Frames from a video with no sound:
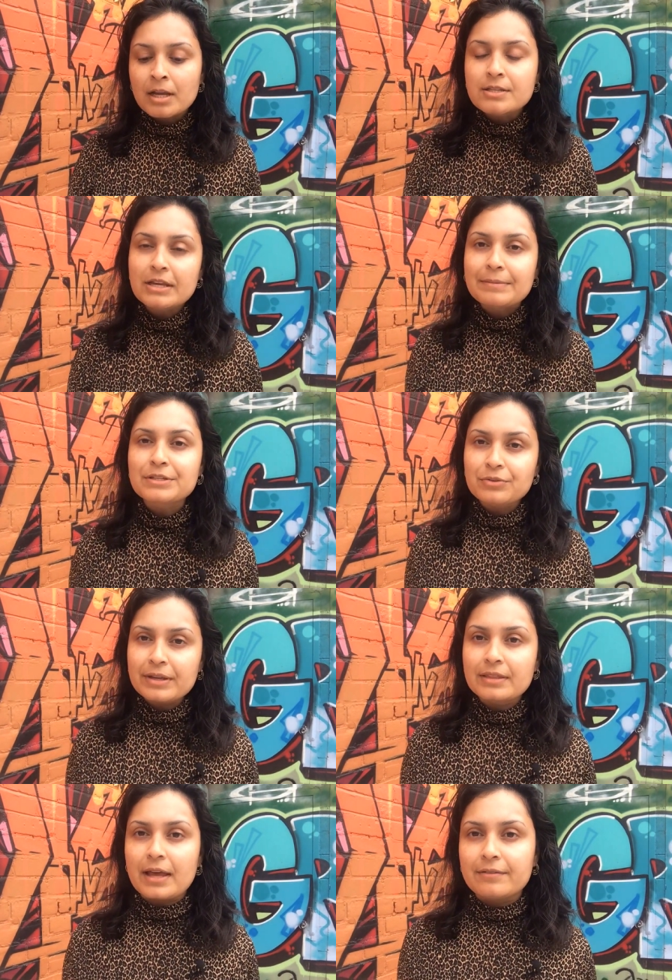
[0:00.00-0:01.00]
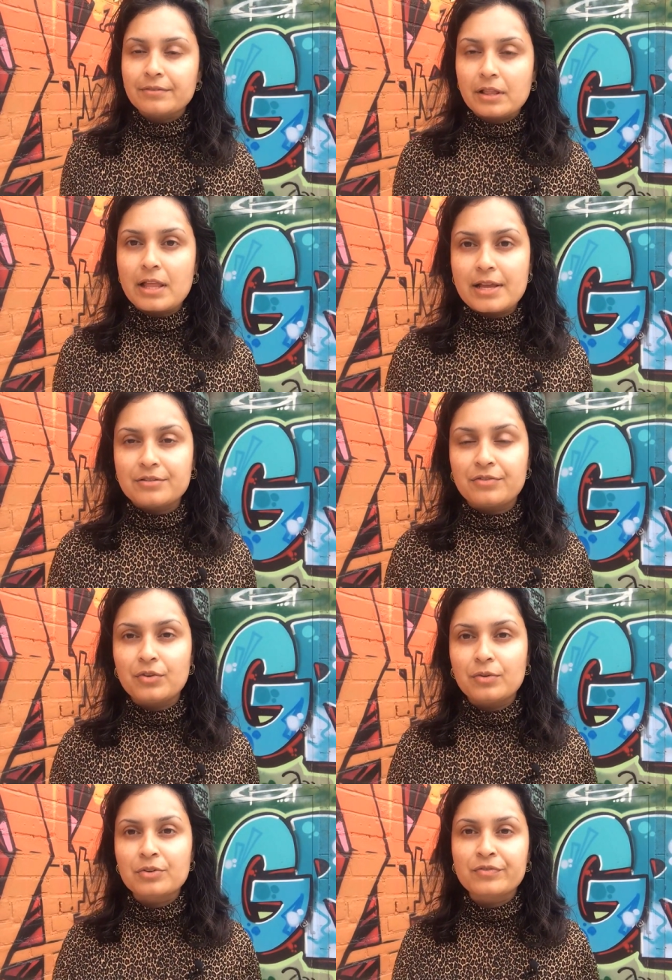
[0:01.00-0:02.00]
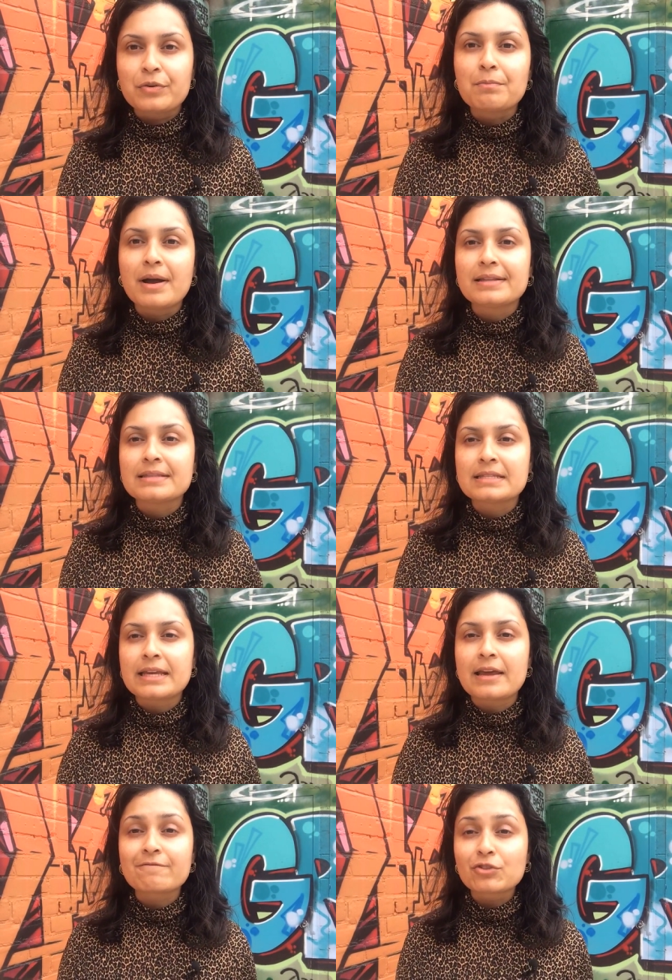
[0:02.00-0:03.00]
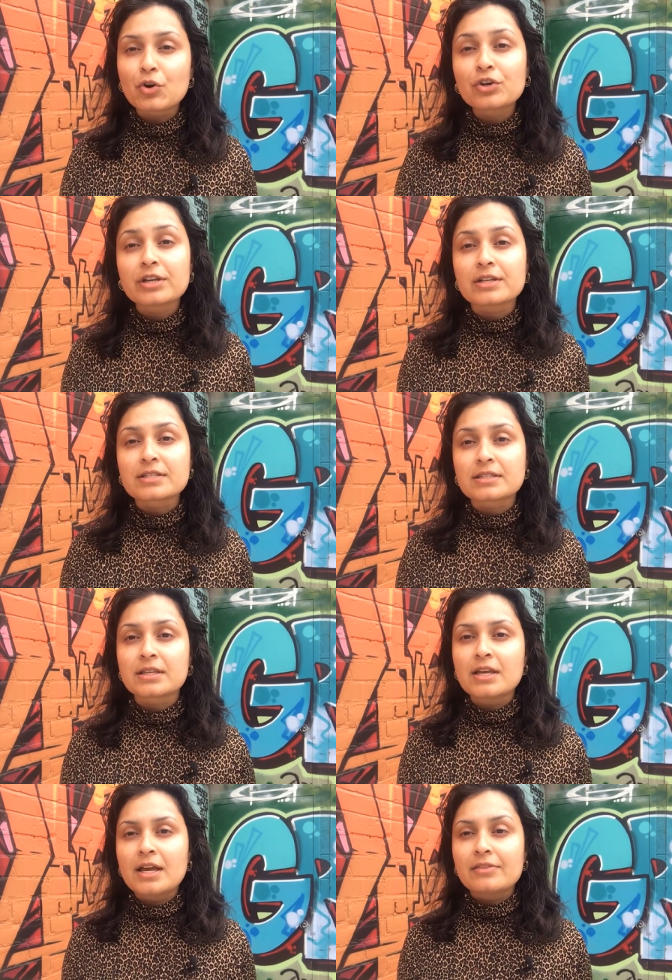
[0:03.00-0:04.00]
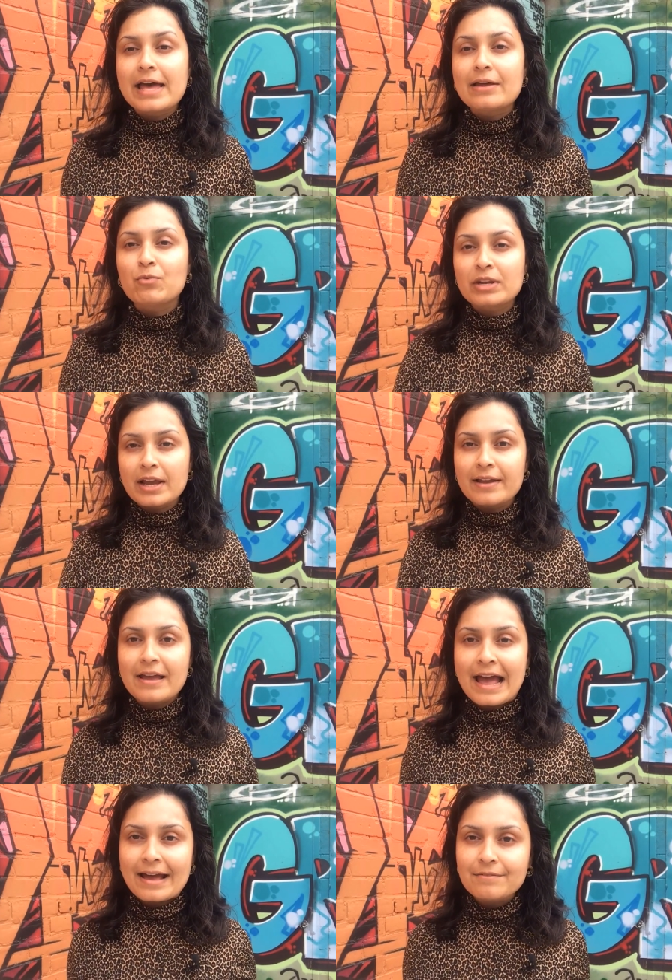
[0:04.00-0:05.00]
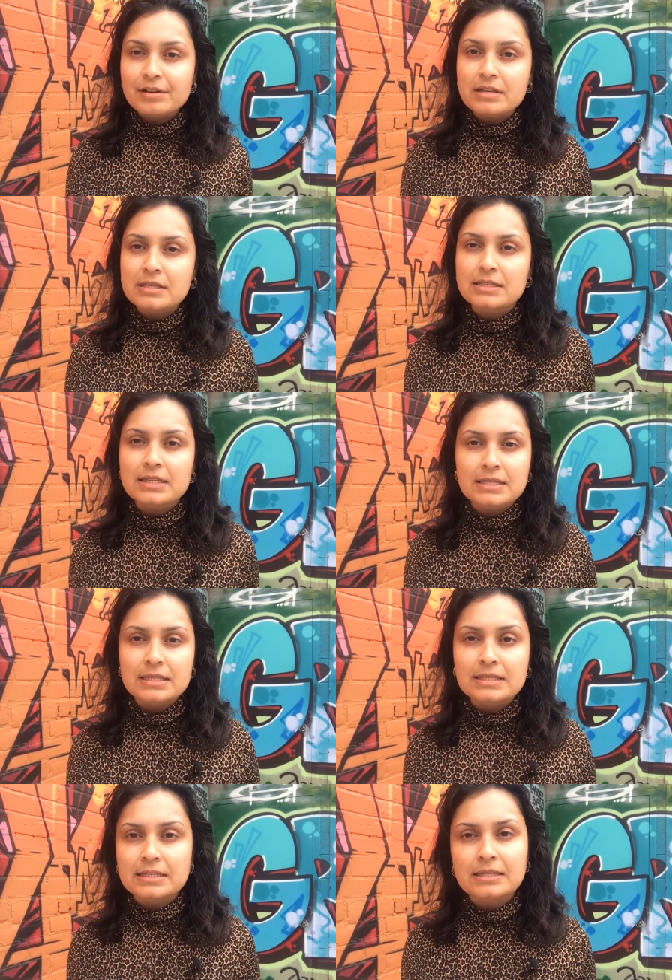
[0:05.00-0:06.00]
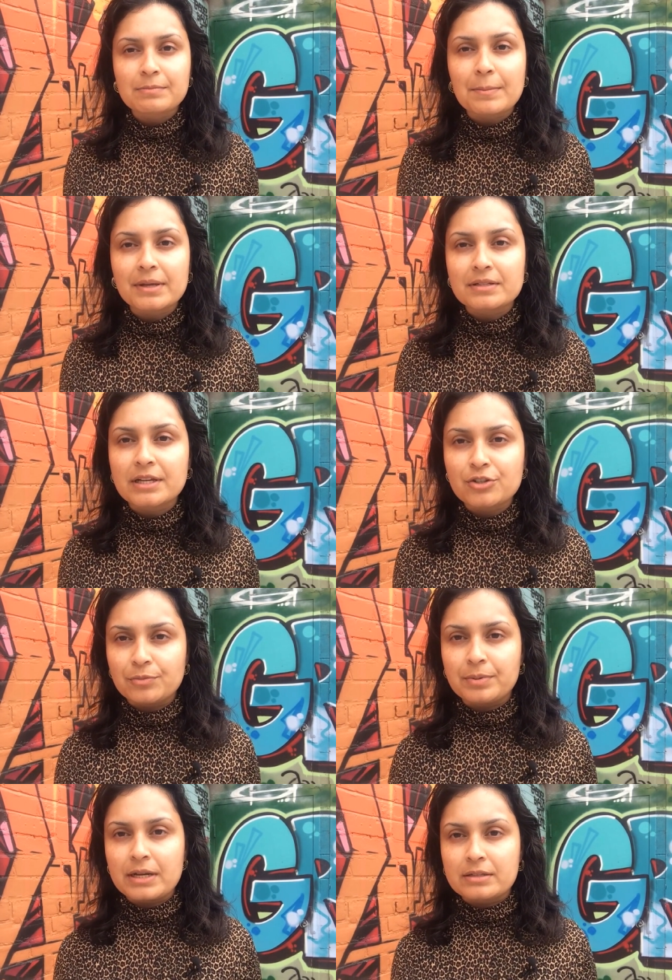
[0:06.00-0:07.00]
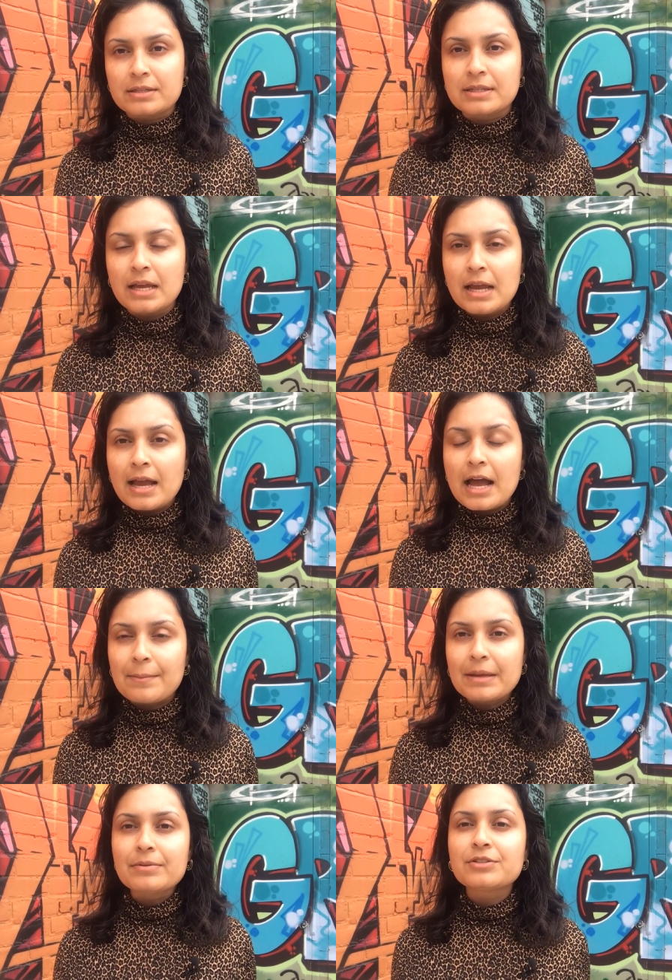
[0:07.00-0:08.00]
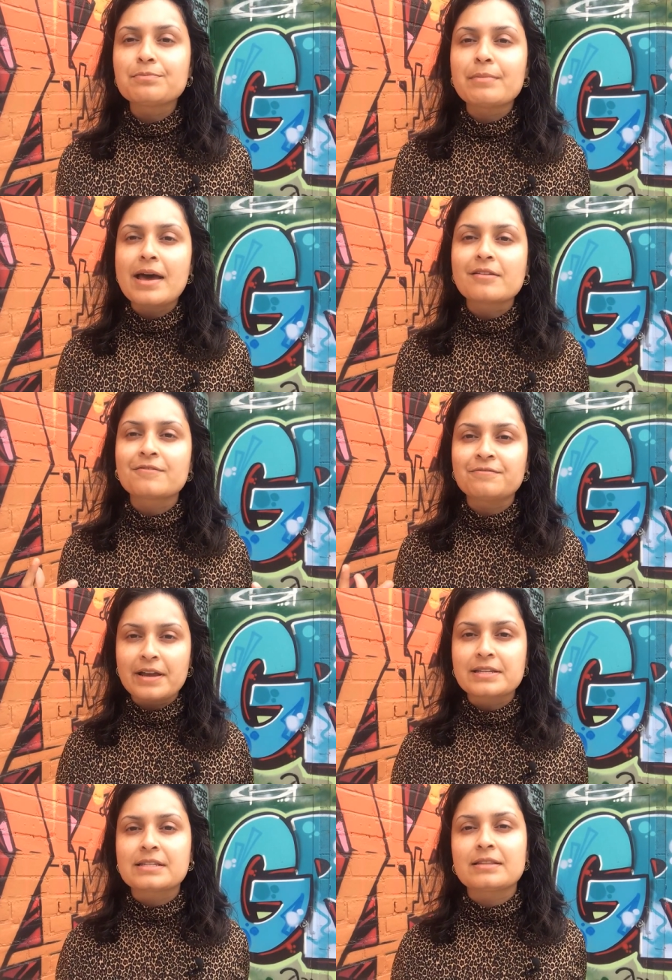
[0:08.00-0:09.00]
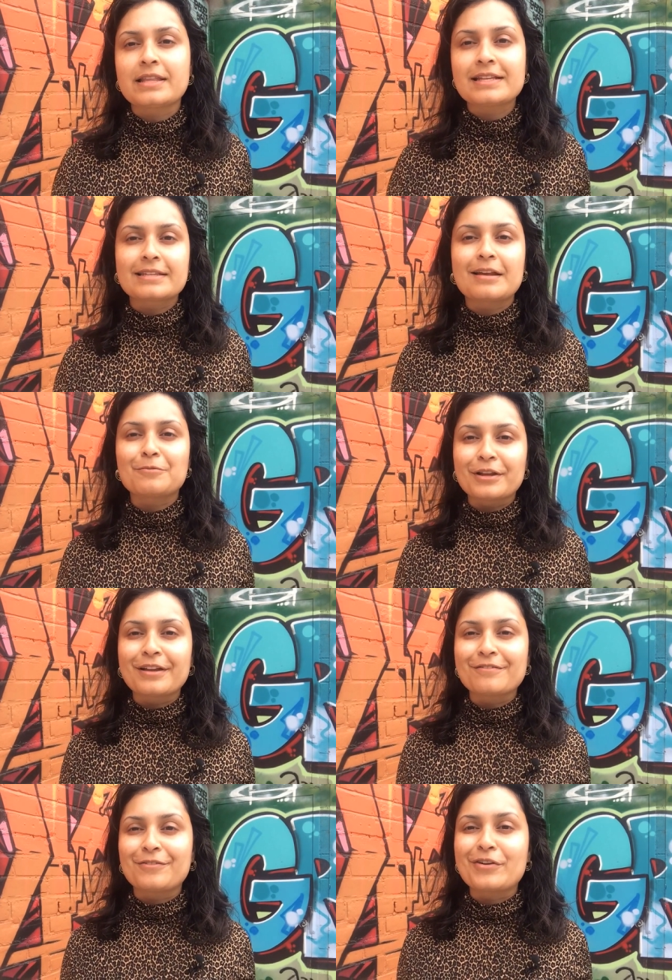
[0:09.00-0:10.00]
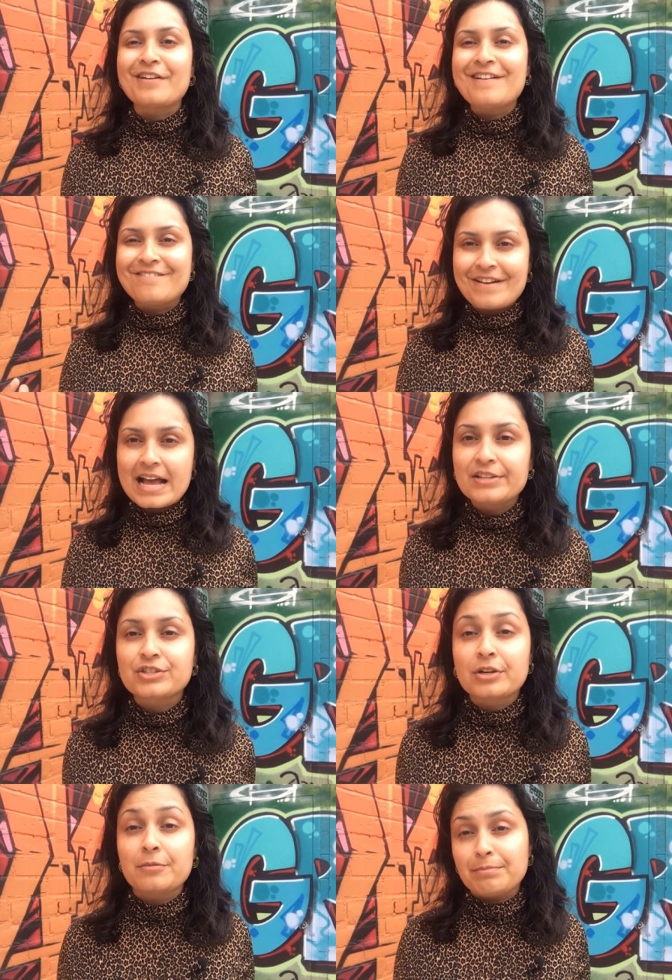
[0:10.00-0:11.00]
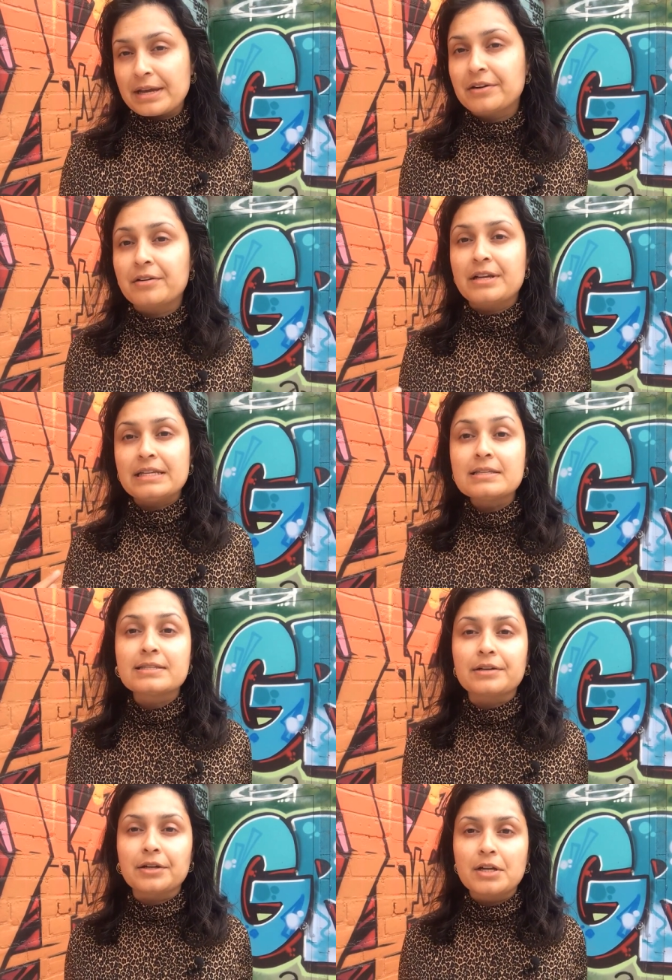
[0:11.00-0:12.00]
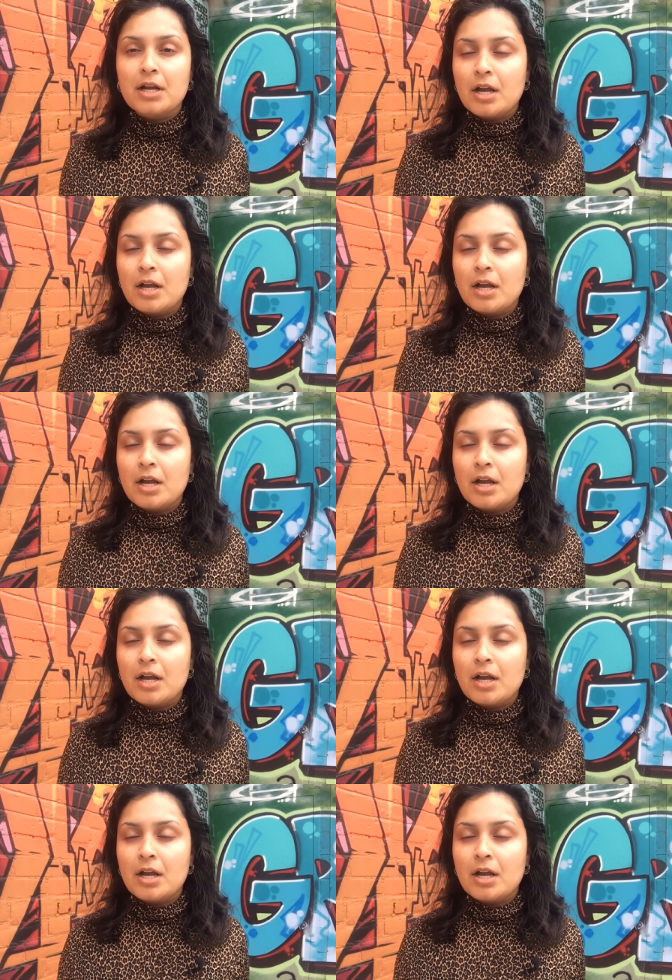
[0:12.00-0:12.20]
And so I've been doing that for the last few few months, and I've noticed that when I have a consistency in my meditation practice, I'm able to manifest the things that I'm looking for faster, better, easier.